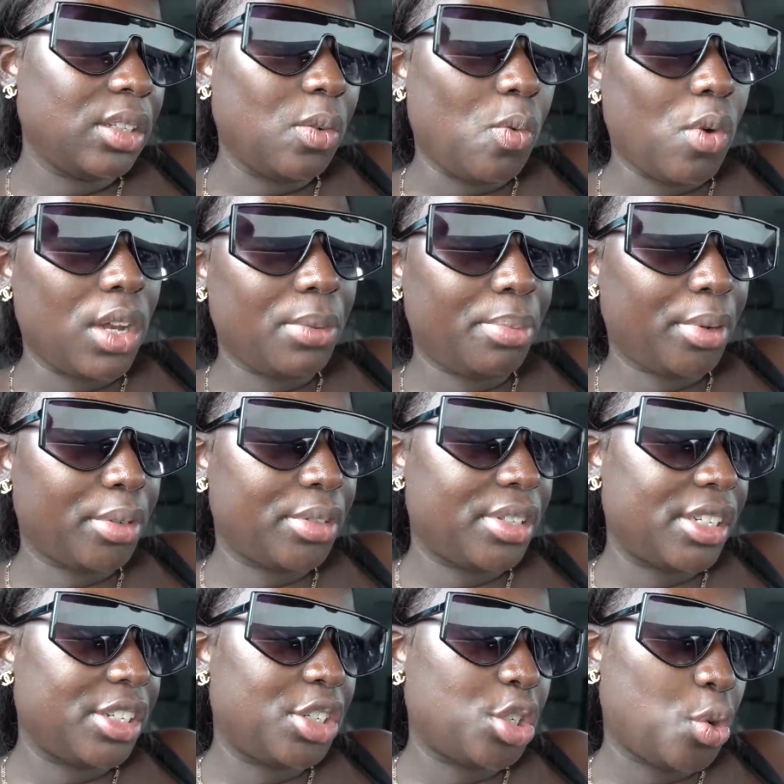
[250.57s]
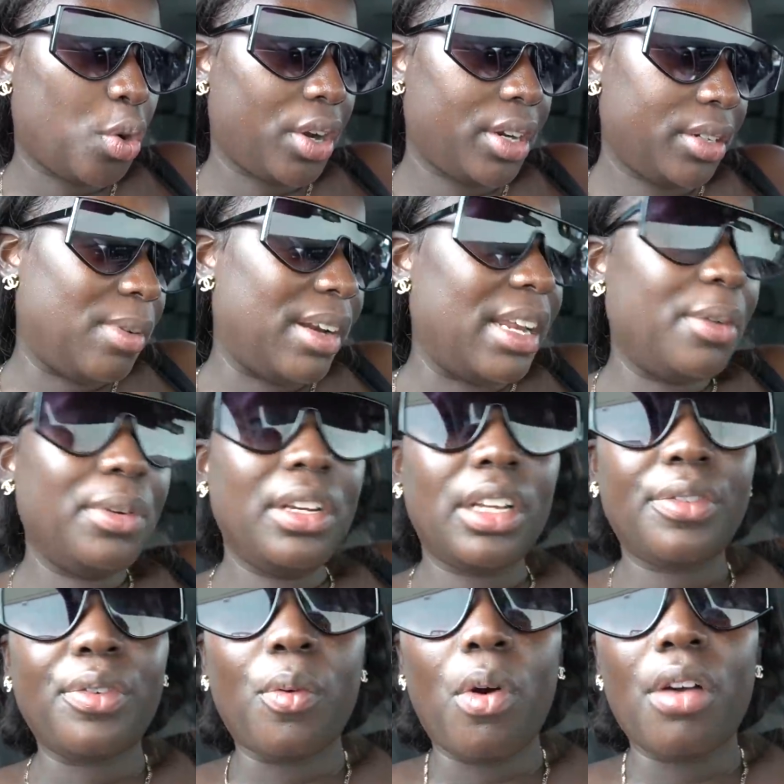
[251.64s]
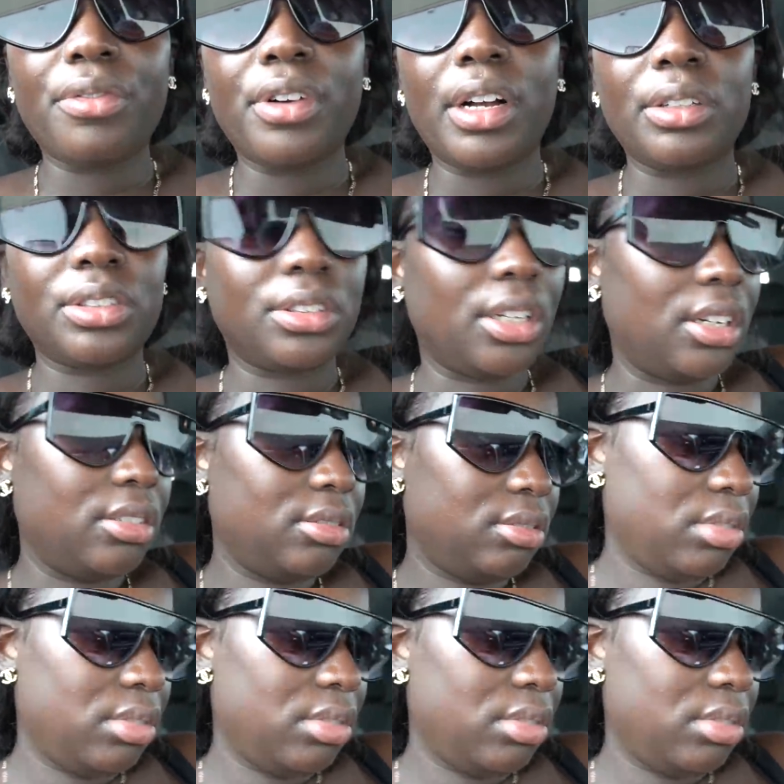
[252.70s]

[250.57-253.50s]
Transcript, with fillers: One person short. Right now, we are looking for Waffle House though,